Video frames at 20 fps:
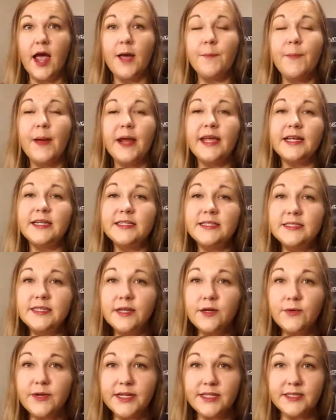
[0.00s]
And by
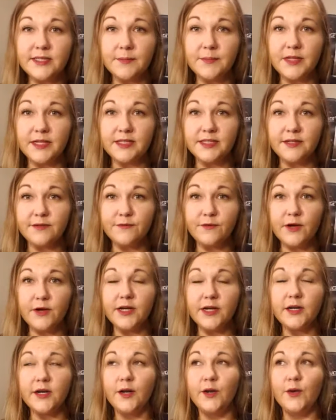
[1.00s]
considering something
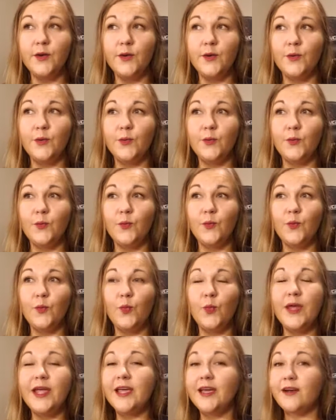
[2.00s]
different,
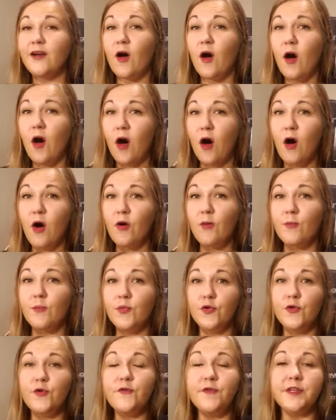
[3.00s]
we can all
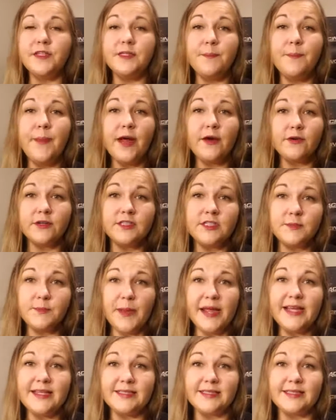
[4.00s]
move into better
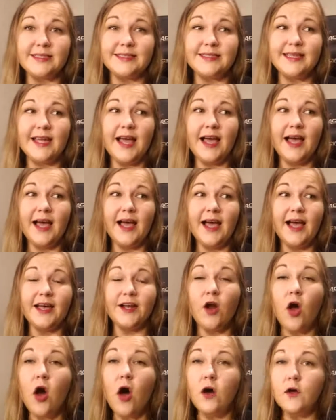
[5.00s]
spaces
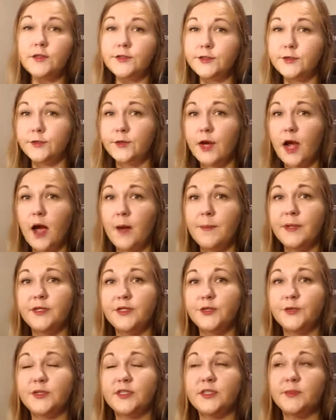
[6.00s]
and also come
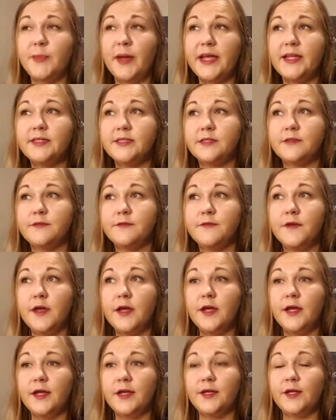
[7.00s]
into a space of
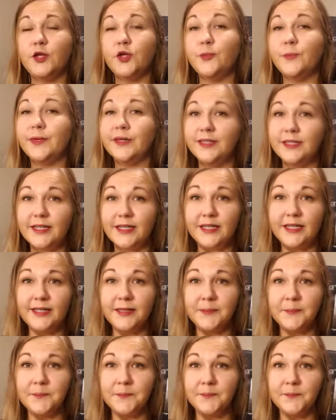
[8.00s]
humility